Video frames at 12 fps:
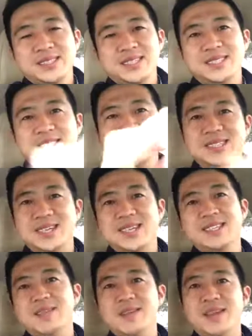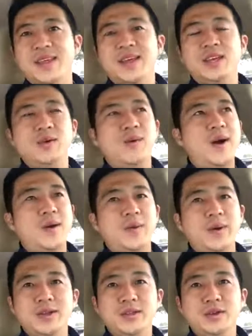Consistency is everything. You are
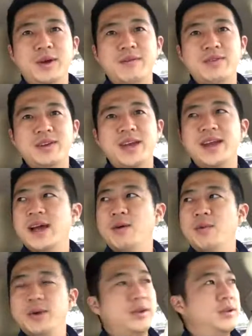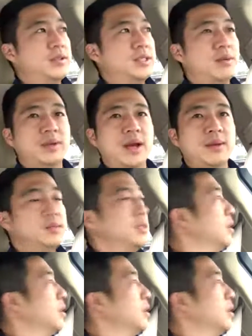what you do every day, not what you do sometimes.